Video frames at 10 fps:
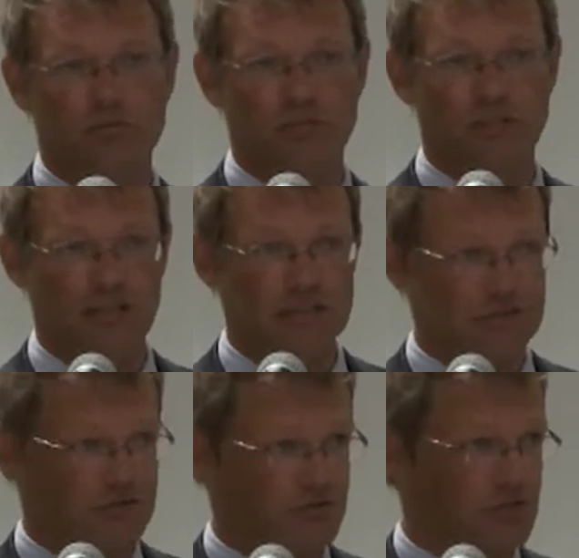create
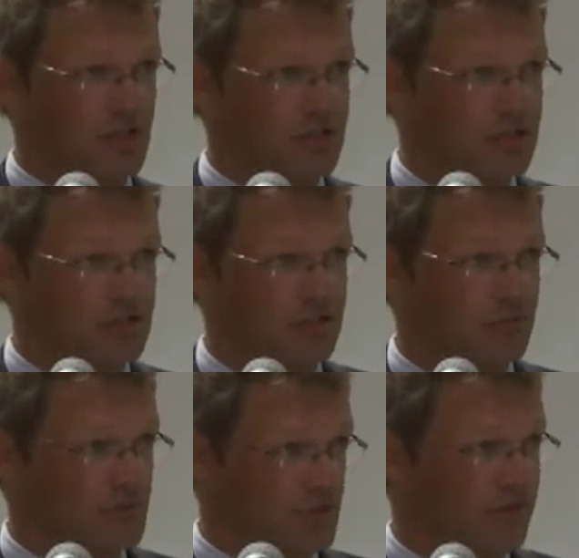a society in
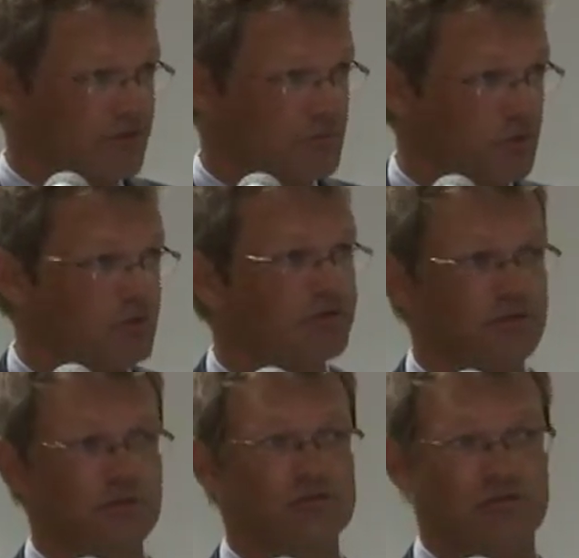which everybody
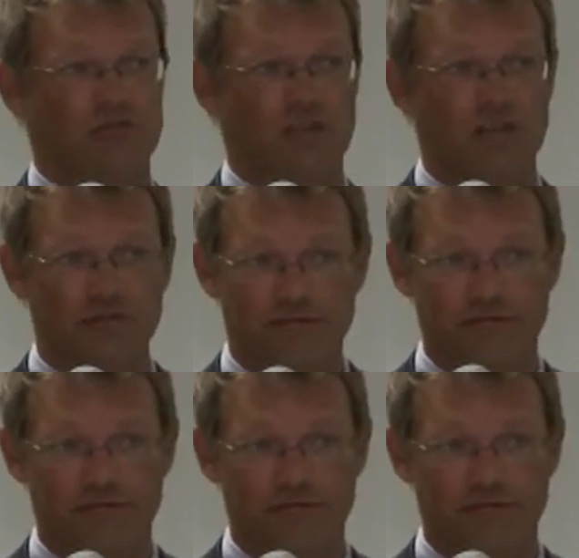feels safe,